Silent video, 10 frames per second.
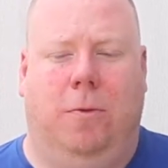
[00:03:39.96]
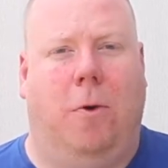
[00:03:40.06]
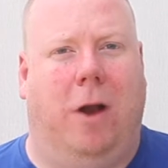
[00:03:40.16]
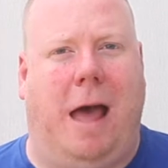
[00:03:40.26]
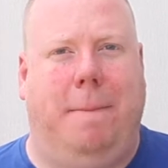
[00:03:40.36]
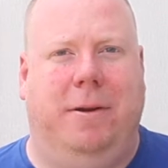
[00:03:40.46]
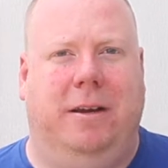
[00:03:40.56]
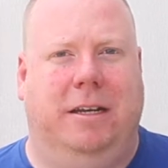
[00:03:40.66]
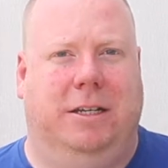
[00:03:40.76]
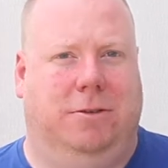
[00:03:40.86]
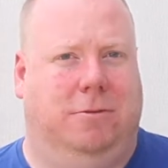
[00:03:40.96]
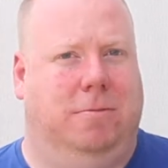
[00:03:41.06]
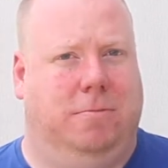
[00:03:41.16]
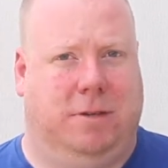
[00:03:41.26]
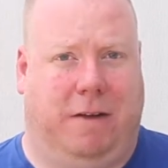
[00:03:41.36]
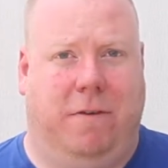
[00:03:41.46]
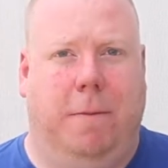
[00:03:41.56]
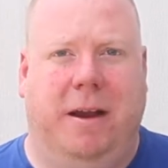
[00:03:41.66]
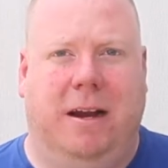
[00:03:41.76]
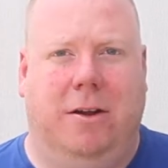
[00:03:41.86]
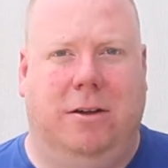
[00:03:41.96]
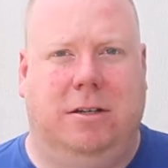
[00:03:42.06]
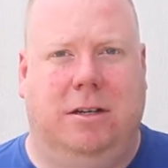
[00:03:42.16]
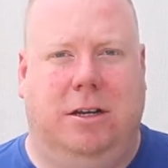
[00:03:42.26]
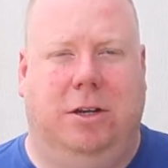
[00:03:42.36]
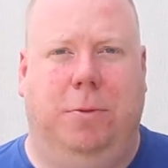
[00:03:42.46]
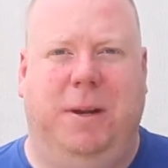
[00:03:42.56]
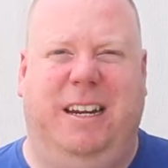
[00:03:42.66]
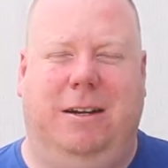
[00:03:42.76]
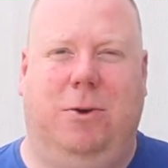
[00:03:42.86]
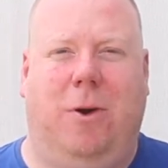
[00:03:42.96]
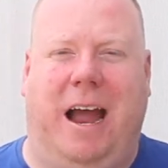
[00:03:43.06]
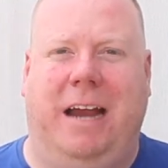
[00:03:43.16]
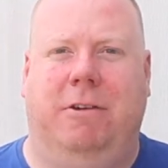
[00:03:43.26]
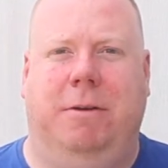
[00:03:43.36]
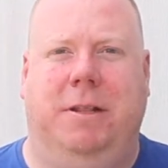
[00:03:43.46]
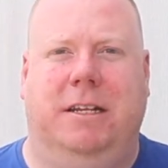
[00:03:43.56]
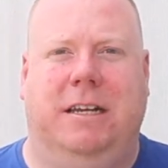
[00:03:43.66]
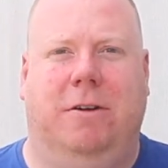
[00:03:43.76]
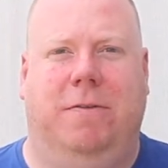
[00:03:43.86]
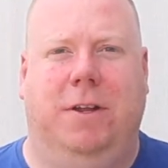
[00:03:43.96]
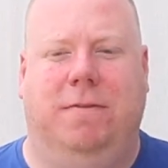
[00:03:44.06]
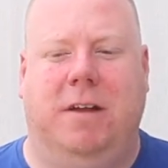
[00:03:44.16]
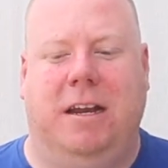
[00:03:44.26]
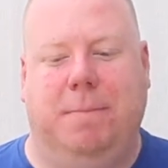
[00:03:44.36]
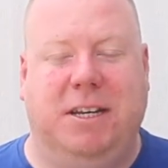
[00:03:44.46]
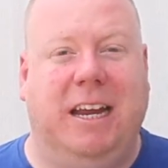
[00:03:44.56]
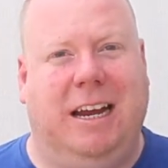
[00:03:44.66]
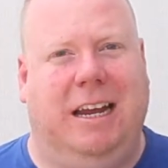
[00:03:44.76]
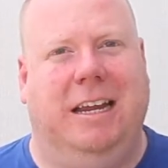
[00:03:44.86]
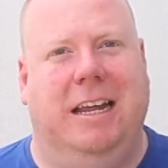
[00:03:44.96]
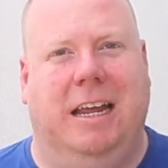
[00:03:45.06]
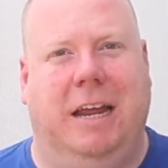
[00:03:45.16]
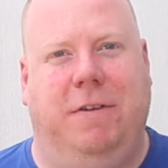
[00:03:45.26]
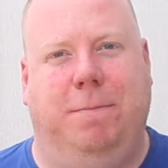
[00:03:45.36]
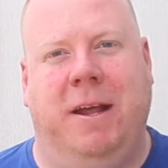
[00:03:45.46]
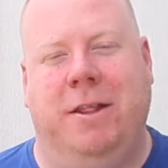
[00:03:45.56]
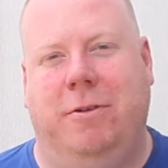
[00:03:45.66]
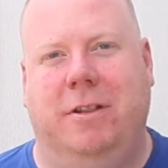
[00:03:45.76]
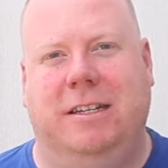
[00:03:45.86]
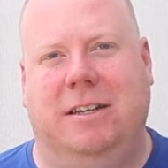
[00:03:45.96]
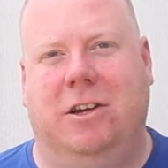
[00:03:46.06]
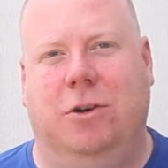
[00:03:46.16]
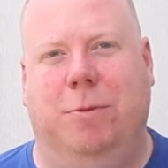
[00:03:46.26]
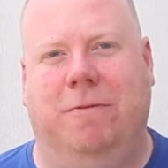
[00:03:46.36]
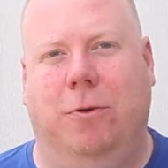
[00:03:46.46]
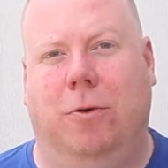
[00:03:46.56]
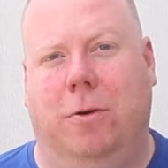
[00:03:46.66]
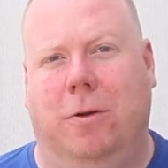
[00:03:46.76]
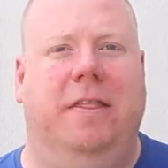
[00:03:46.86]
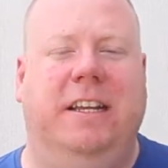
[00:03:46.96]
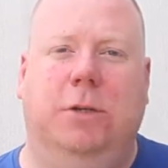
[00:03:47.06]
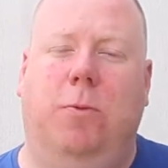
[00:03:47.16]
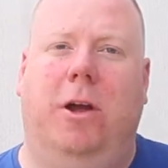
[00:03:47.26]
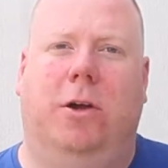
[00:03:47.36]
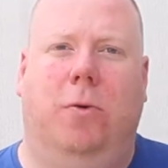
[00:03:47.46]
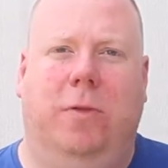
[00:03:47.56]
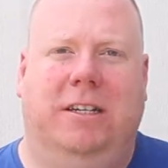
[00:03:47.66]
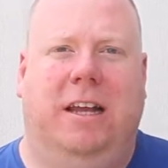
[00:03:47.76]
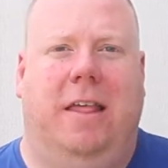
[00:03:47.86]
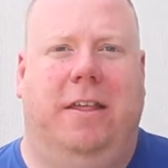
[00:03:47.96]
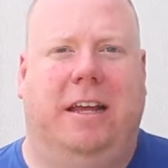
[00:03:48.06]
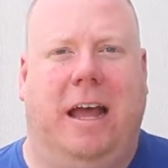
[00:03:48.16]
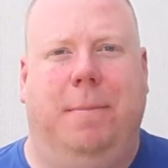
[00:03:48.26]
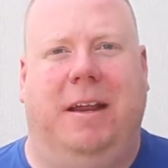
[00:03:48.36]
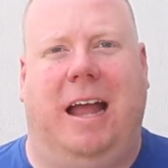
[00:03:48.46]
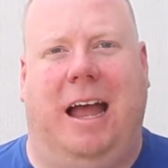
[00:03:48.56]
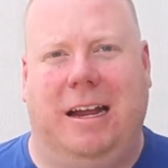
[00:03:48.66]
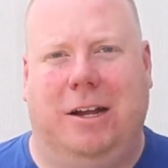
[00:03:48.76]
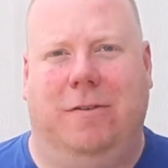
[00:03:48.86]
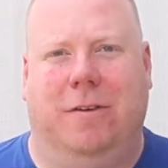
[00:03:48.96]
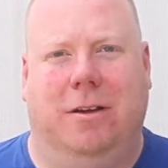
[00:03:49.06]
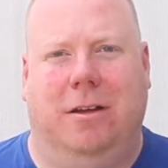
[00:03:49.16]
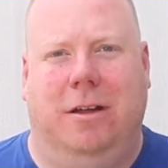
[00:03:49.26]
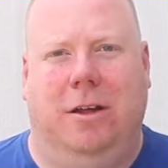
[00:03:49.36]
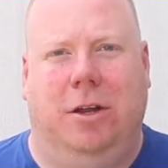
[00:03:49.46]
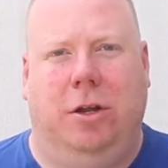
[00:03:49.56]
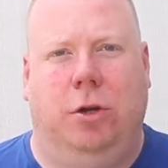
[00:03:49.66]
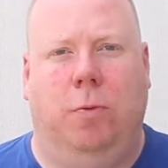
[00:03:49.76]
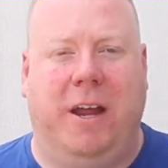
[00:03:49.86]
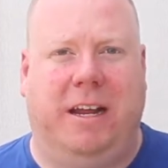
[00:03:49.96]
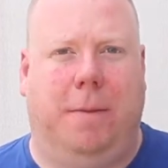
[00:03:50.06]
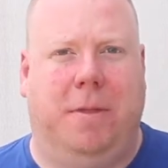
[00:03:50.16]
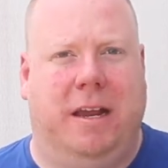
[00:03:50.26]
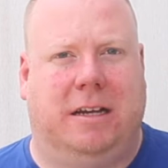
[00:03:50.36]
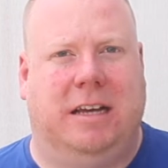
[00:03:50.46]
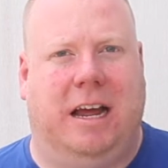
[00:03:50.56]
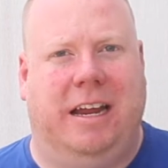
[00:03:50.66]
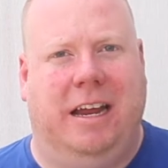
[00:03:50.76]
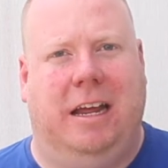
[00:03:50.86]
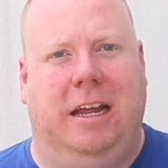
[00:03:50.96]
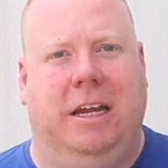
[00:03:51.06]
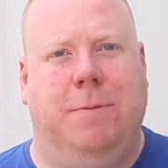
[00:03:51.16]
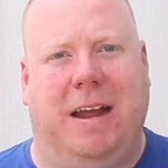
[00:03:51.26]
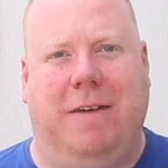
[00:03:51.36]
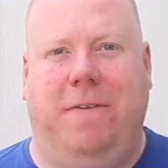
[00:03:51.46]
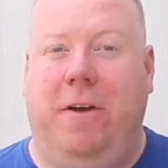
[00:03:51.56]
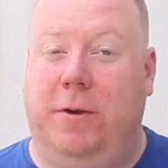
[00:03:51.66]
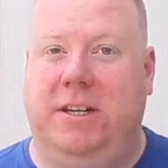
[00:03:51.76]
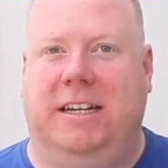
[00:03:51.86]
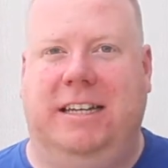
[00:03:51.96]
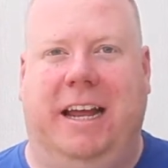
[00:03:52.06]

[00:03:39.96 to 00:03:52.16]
What will happen is you'll suffer a big loss, you'll be quite angry with yourself that you've done it, particularly if you've been through this cycle before. This is why I call this the gambling hangover. You wake up the next day you may have five or six